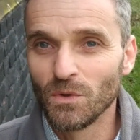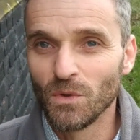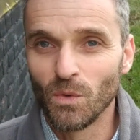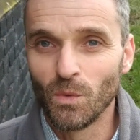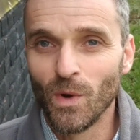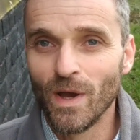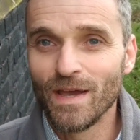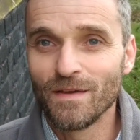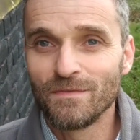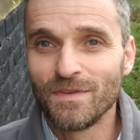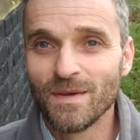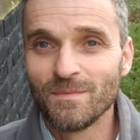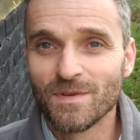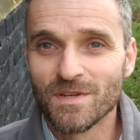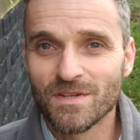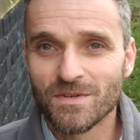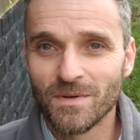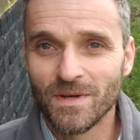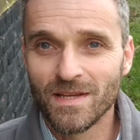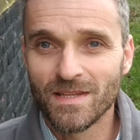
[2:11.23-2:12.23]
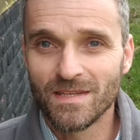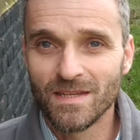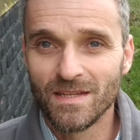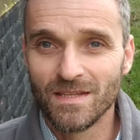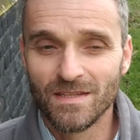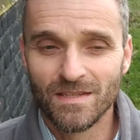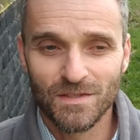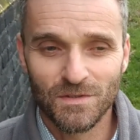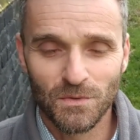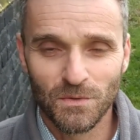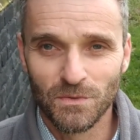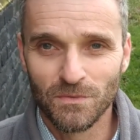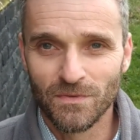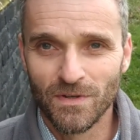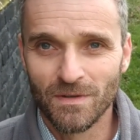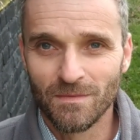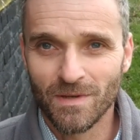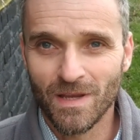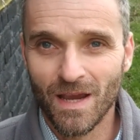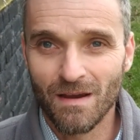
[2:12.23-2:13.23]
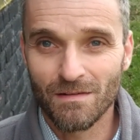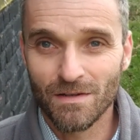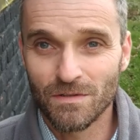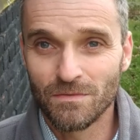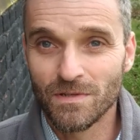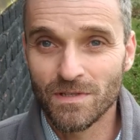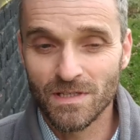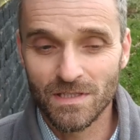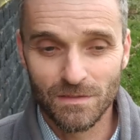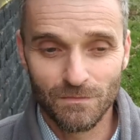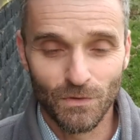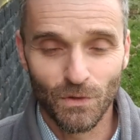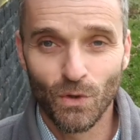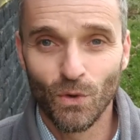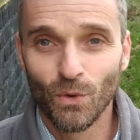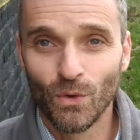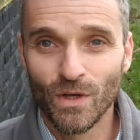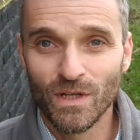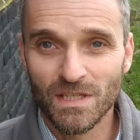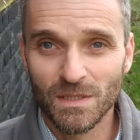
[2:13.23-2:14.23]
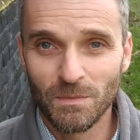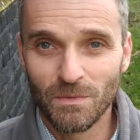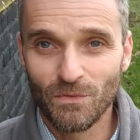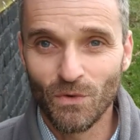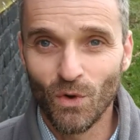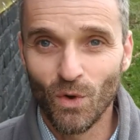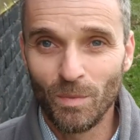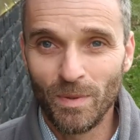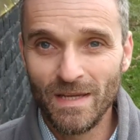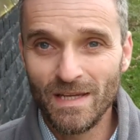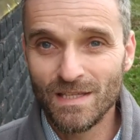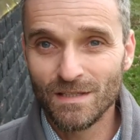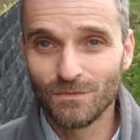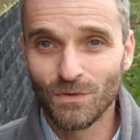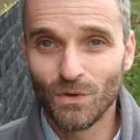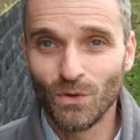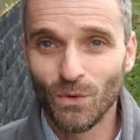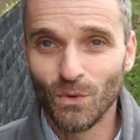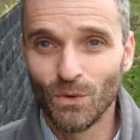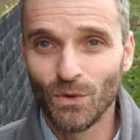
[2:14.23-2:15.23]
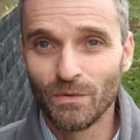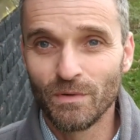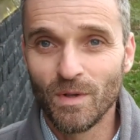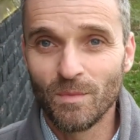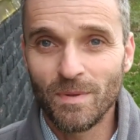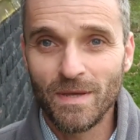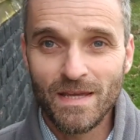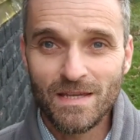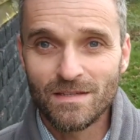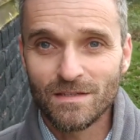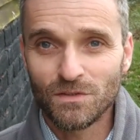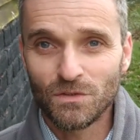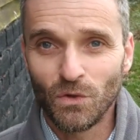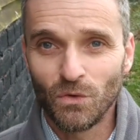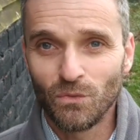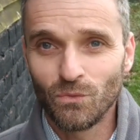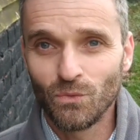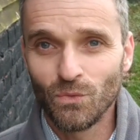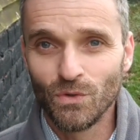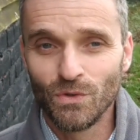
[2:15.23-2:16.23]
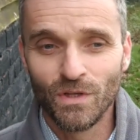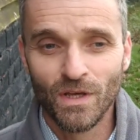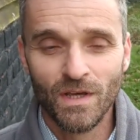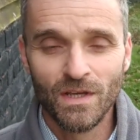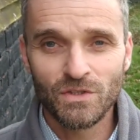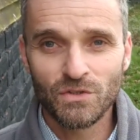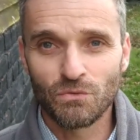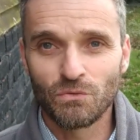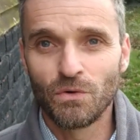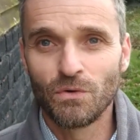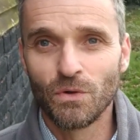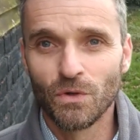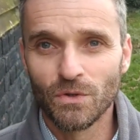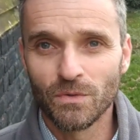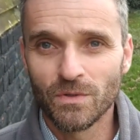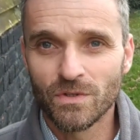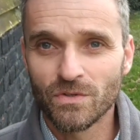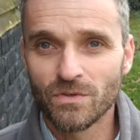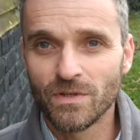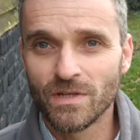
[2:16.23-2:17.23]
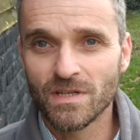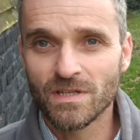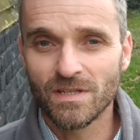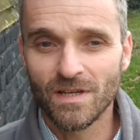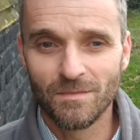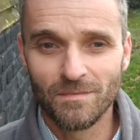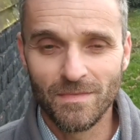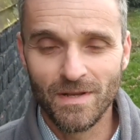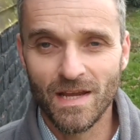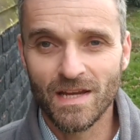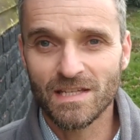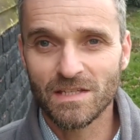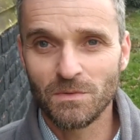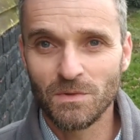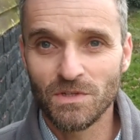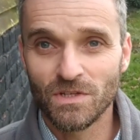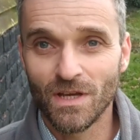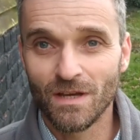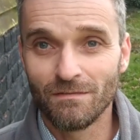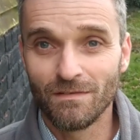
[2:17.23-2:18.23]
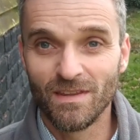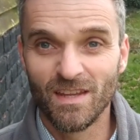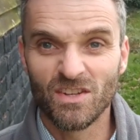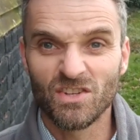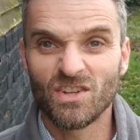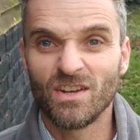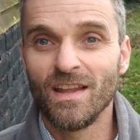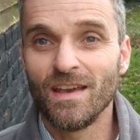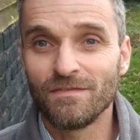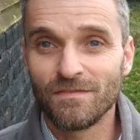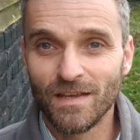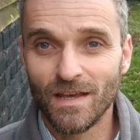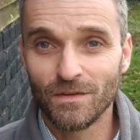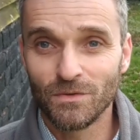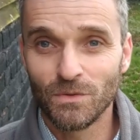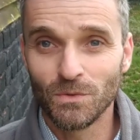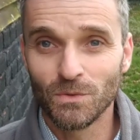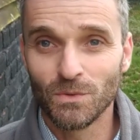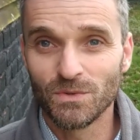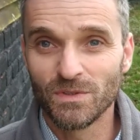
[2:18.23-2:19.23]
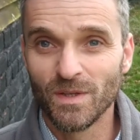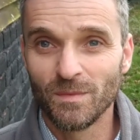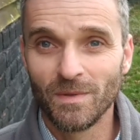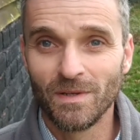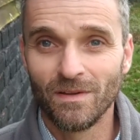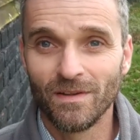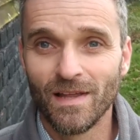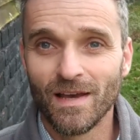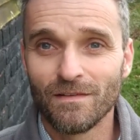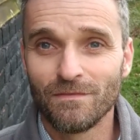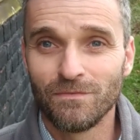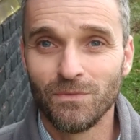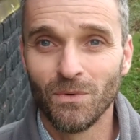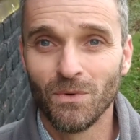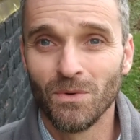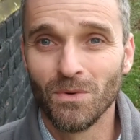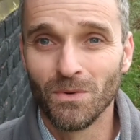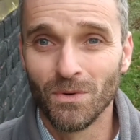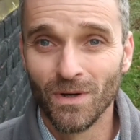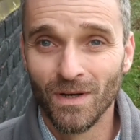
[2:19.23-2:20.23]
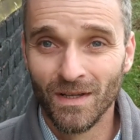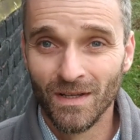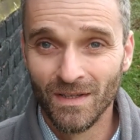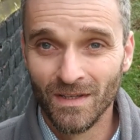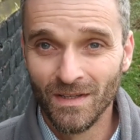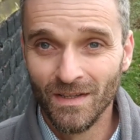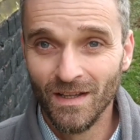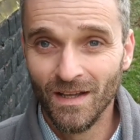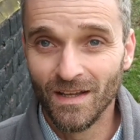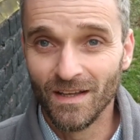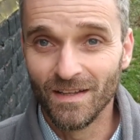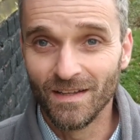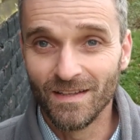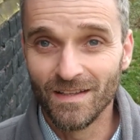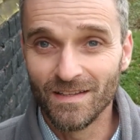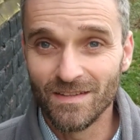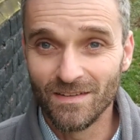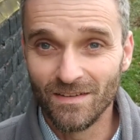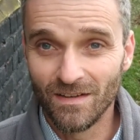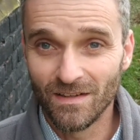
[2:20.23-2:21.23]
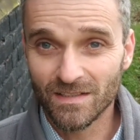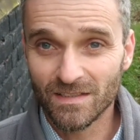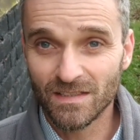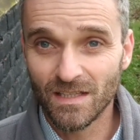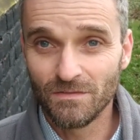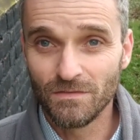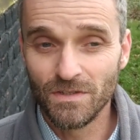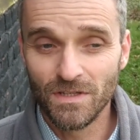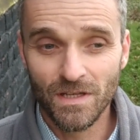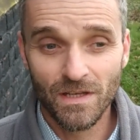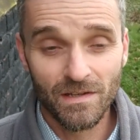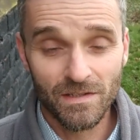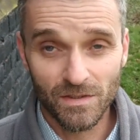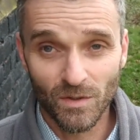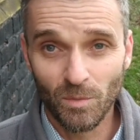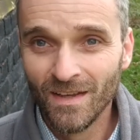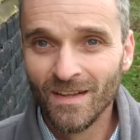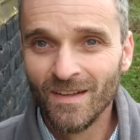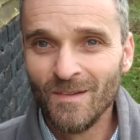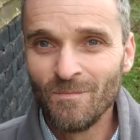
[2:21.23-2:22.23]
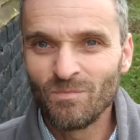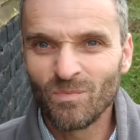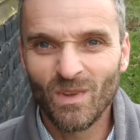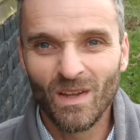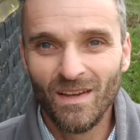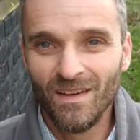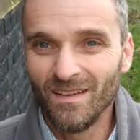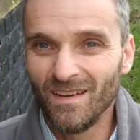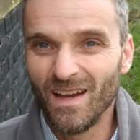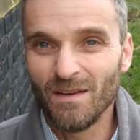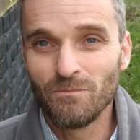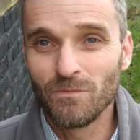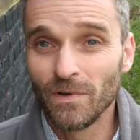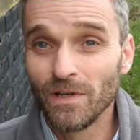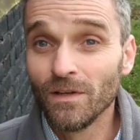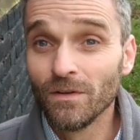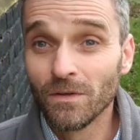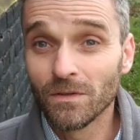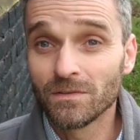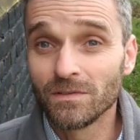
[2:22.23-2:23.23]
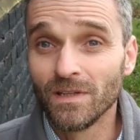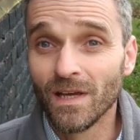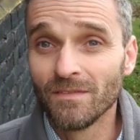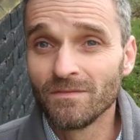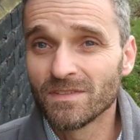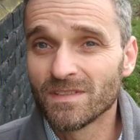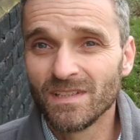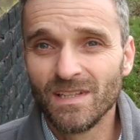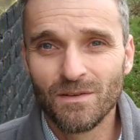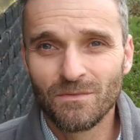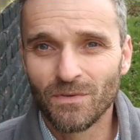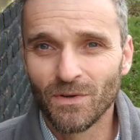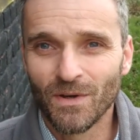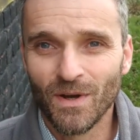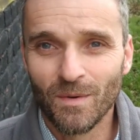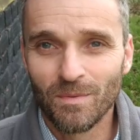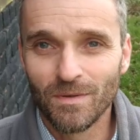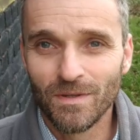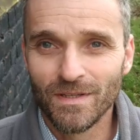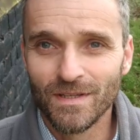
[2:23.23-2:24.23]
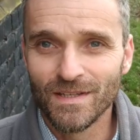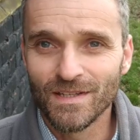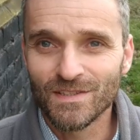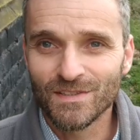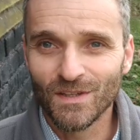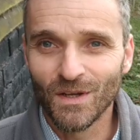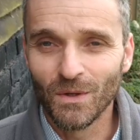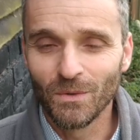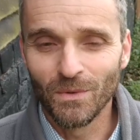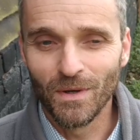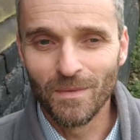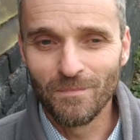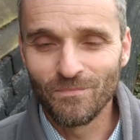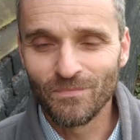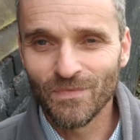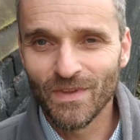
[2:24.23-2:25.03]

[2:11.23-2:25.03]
way of demonstrating the sort of characteristics of Accoya. So we've got a piece of Accoya and a piece of softwood screwed onto a tree stump next to each other, and they're just left outdoors, and they've been like that for the last 7 years. So I haven't really looked at it, I haven't seen it for a couple of years, so